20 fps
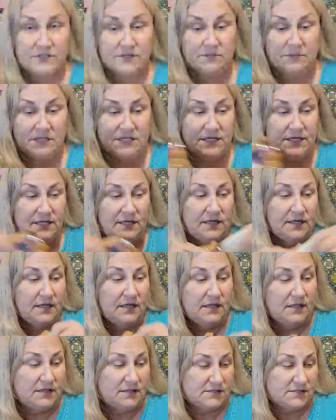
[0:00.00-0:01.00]
some
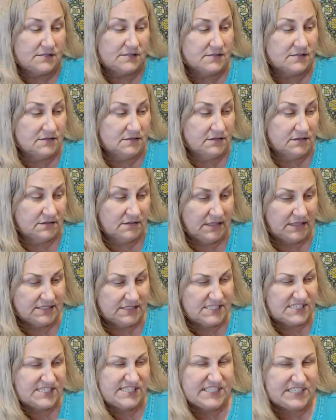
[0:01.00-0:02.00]
linens
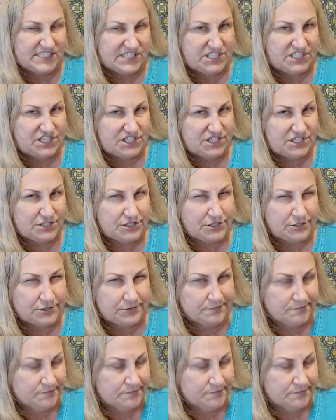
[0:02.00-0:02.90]
and such.